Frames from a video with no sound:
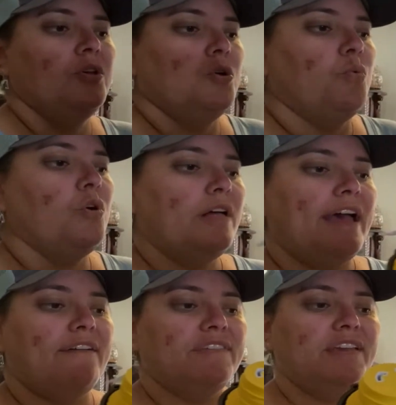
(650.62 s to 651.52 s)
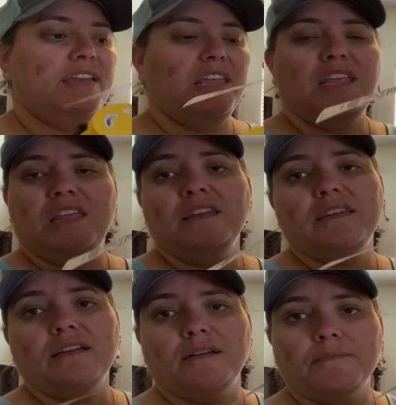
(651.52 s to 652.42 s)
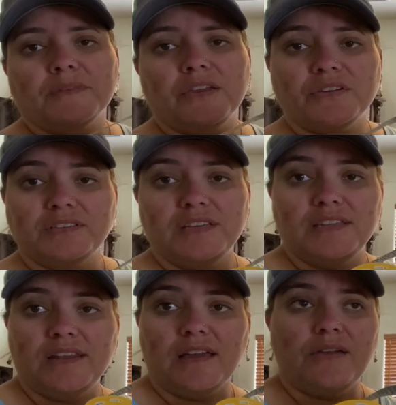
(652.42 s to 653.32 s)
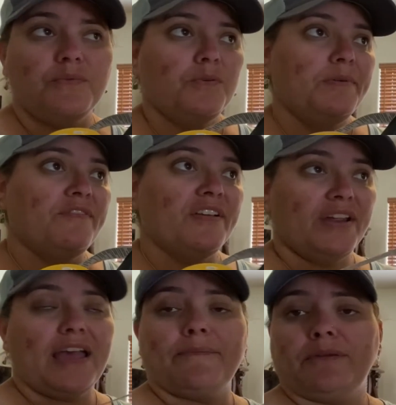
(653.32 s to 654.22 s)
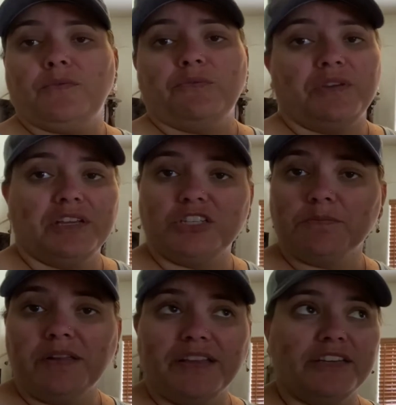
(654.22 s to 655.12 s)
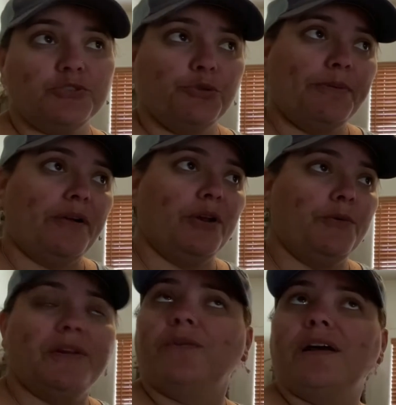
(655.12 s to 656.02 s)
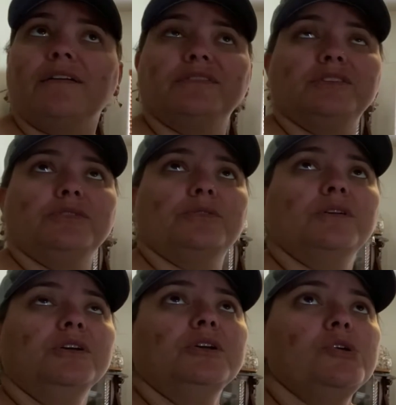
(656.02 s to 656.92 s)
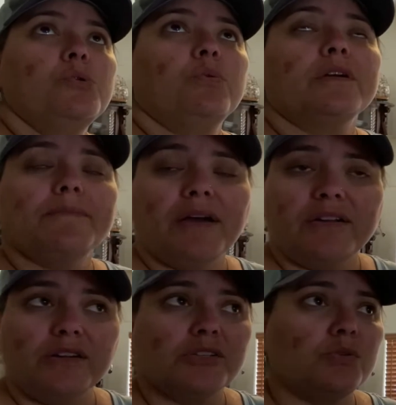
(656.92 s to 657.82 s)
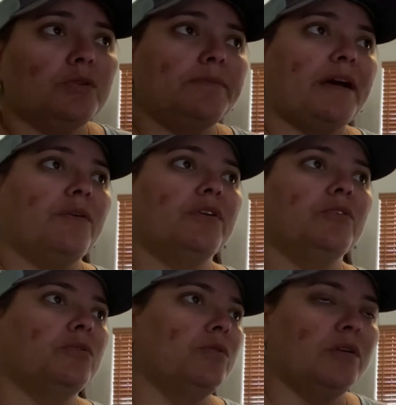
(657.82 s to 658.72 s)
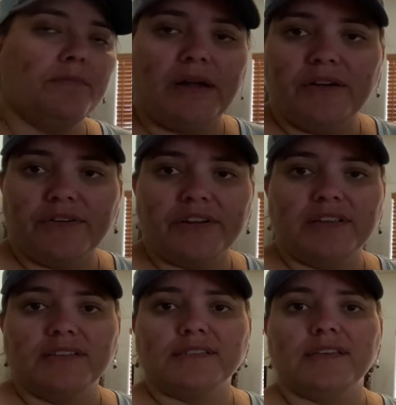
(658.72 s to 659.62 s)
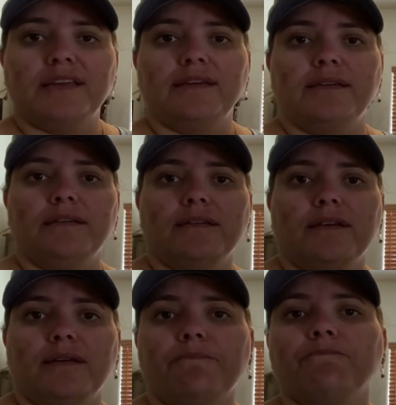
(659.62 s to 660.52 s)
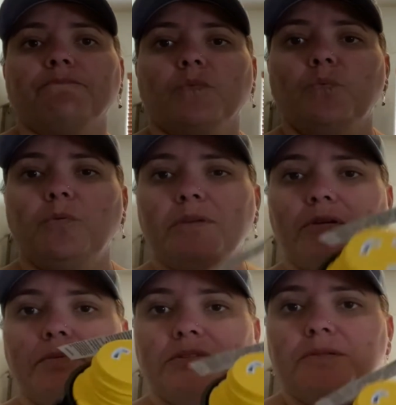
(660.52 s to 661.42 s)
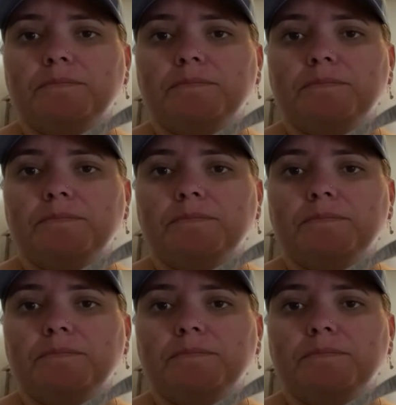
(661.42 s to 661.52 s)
will have it, and guaranteed I will be very happy when we can just plug into shore power and we don't have to worry about our solar power or our batteries, and we'll be able to